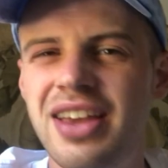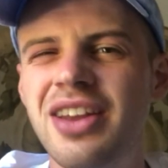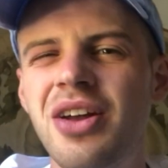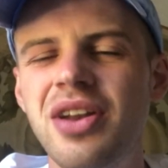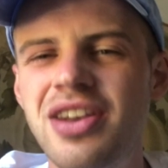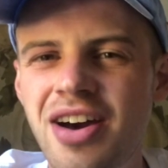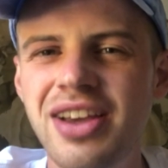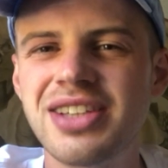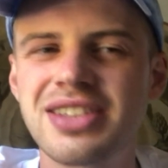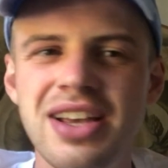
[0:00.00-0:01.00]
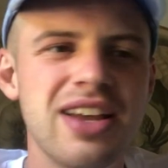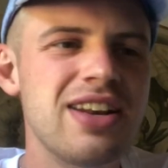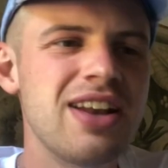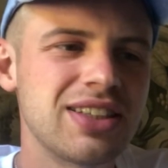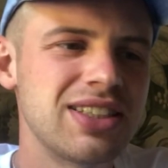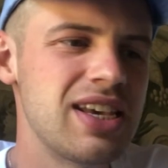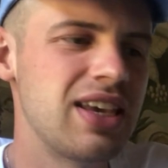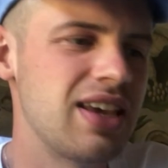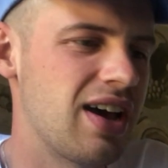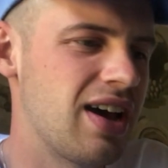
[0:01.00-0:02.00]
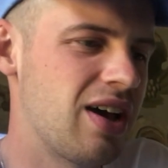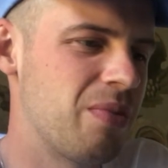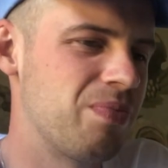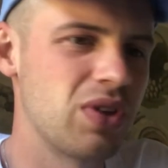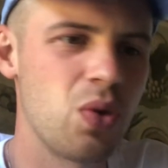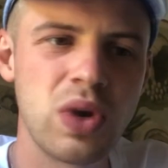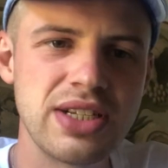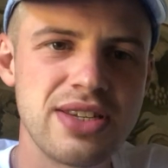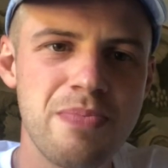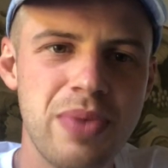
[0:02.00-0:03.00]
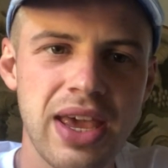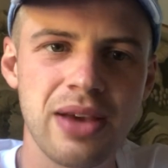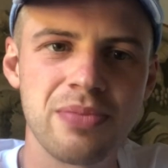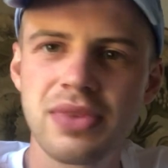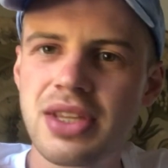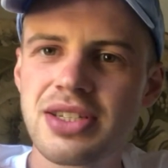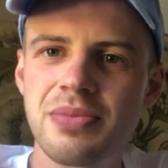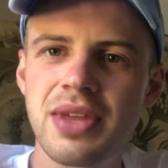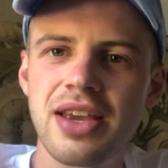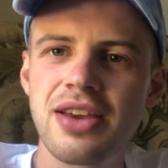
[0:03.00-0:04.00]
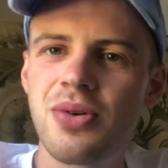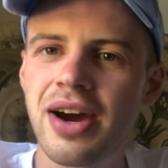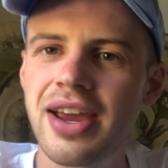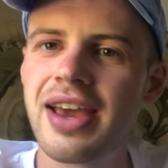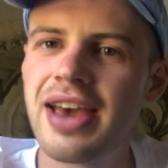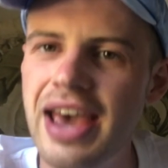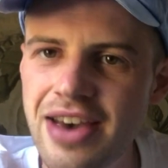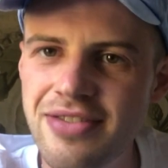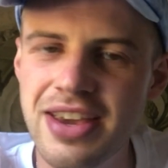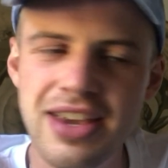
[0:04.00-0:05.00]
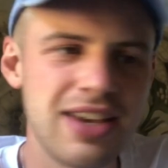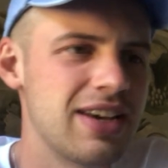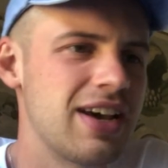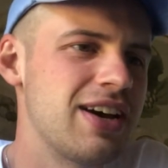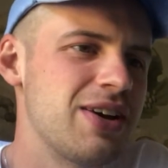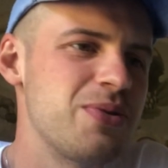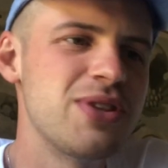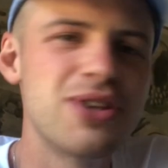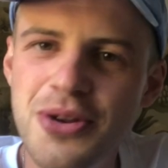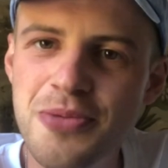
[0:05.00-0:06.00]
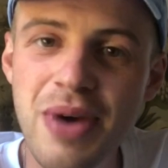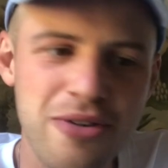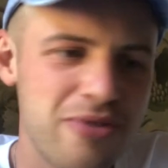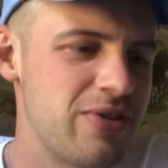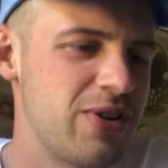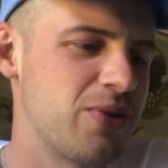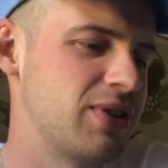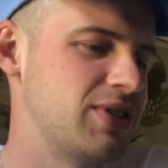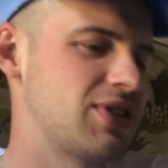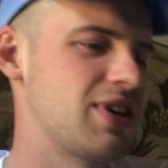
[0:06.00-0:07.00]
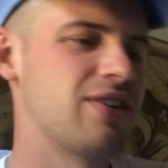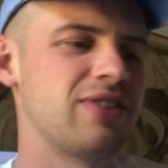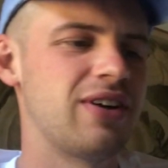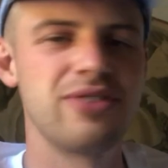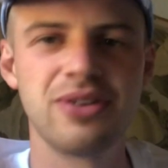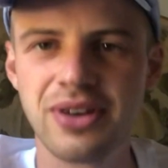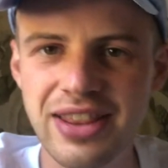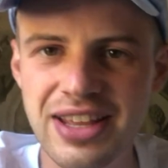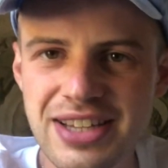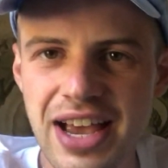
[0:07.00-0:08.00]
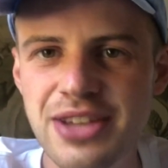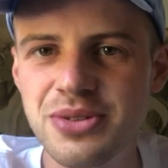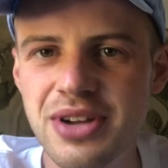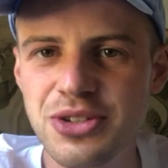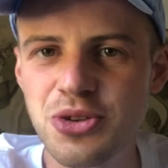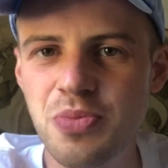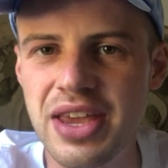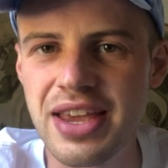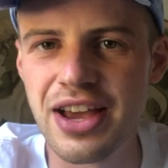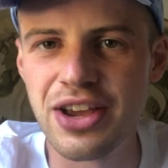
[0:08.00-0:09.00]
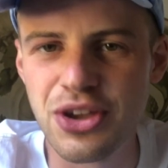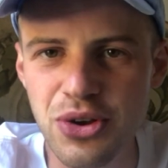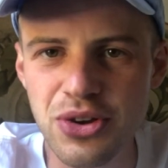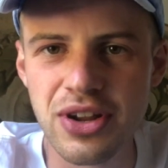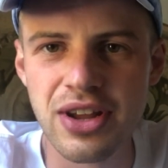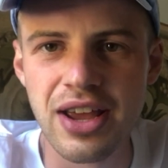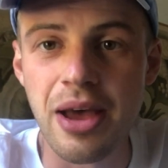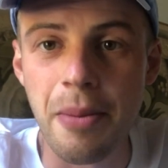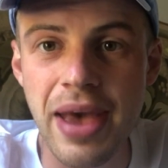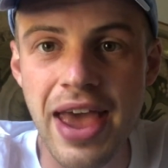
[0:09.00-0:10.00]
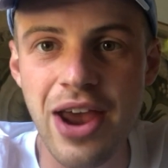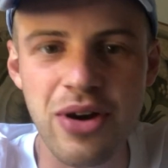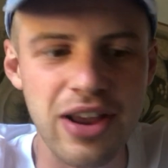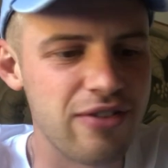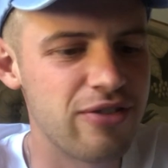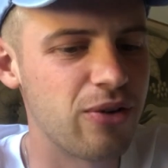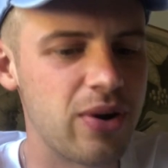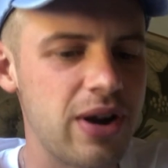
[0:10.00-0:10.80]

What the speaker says: You know, a nice nutty winter beer. Something quite heavy with good mouthfeel and stuff. I feel like these hazelnuts will be a good pairing for